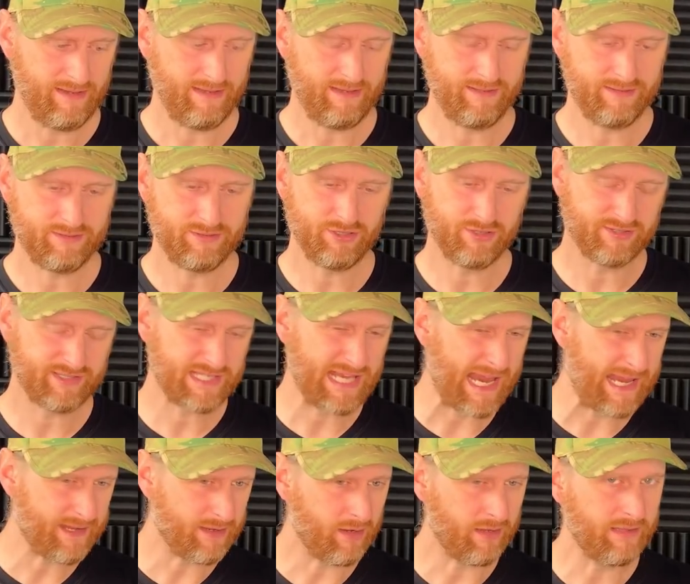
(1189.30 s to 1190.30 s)
is just
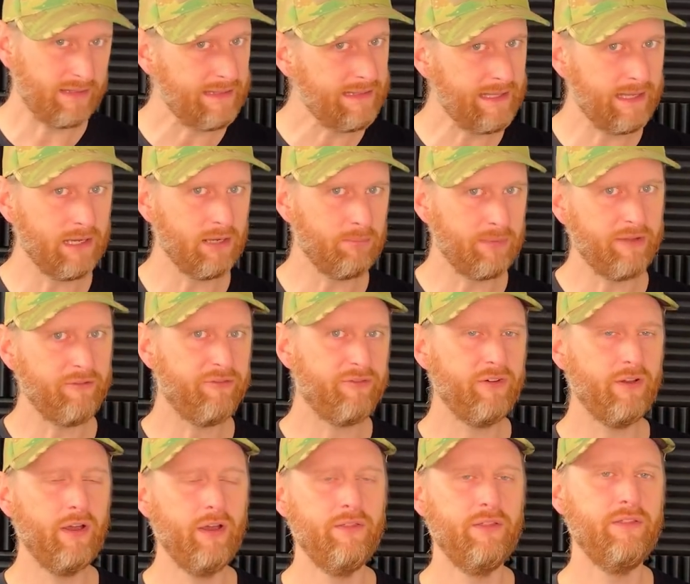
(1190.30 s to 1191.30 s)
taking on a little bit
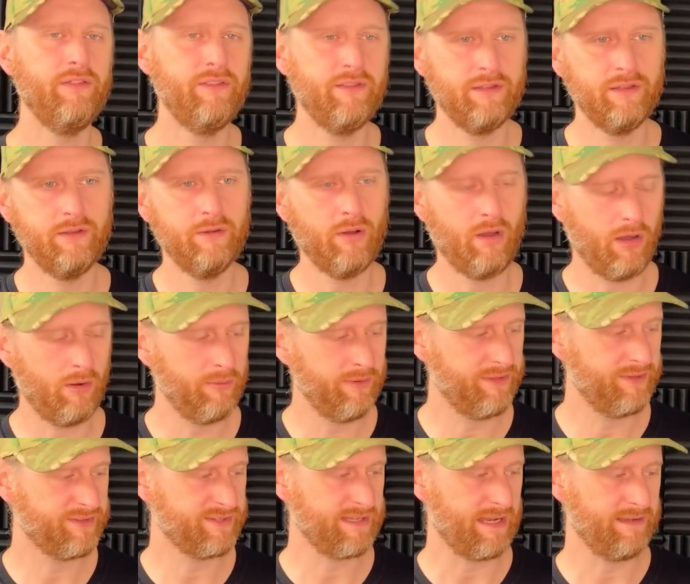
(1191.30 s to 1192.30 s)
further than you are
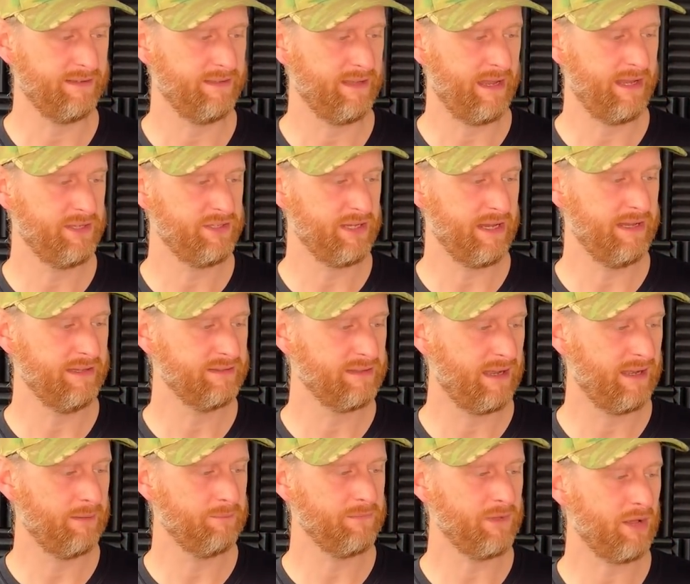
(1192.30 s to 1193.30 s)
with the standard AGs.
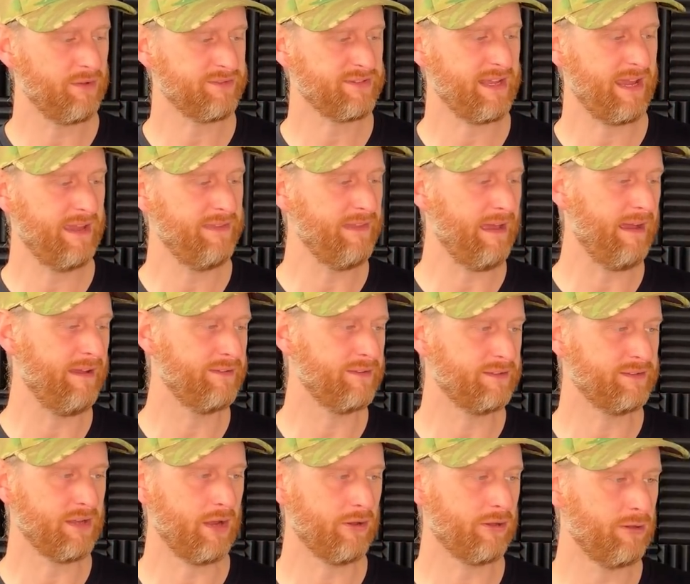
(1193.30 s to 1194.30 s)
And I'm not saying that as
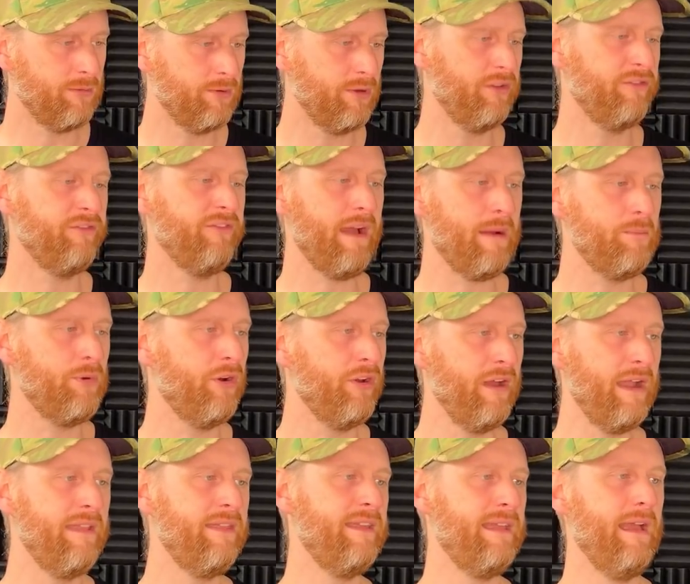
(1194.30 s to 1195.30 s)
a Toyko Marui fanboy or
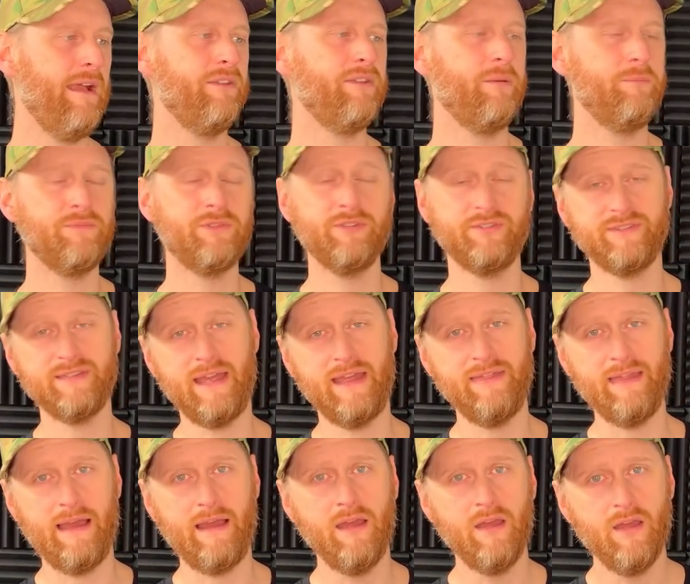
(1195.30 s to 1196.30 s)
anything else, I'm just saying
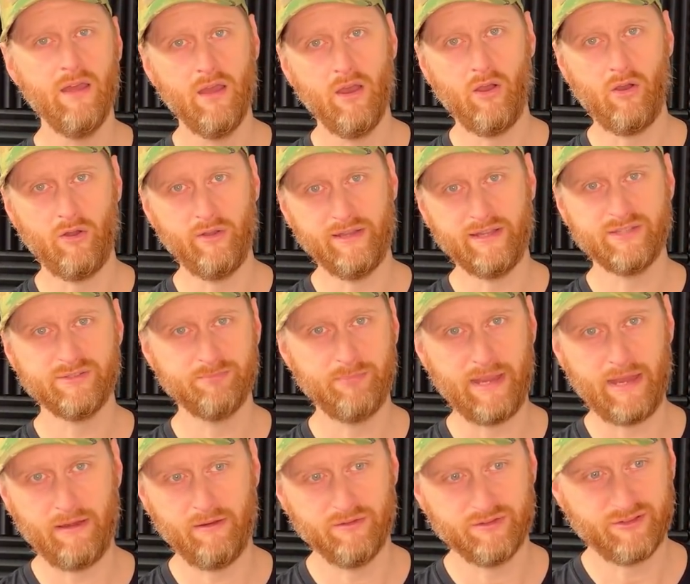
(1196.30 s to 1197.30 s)
that on
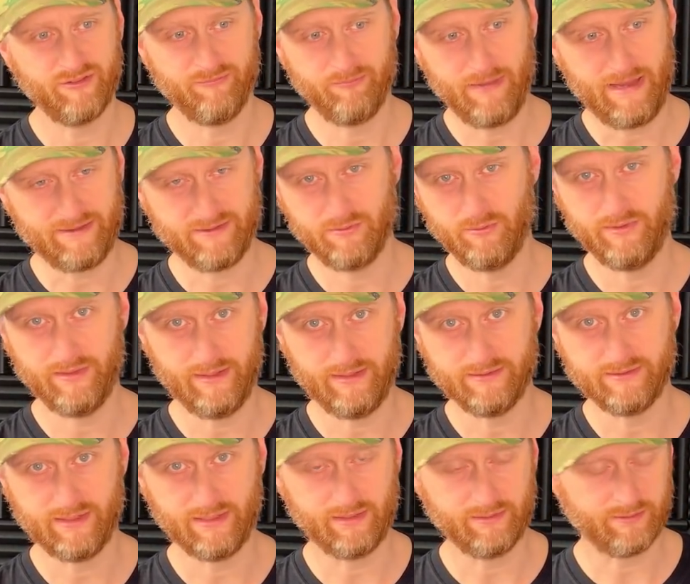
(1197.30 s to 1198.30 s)
experience of messing with
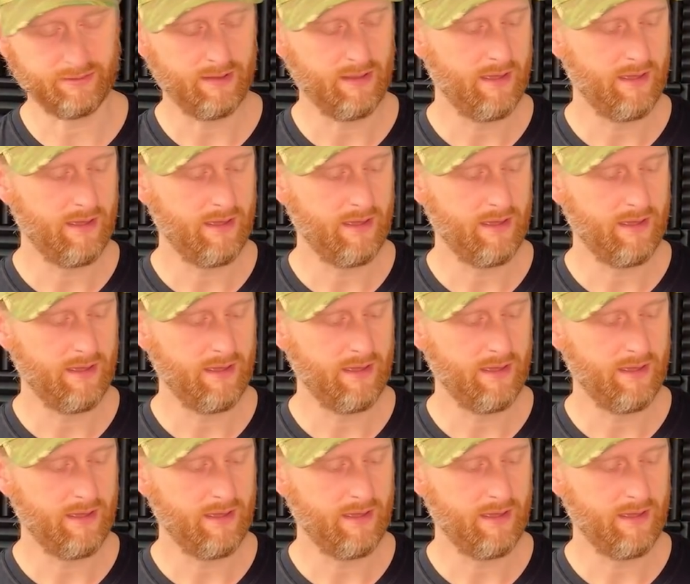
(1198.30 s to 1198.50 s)
these things.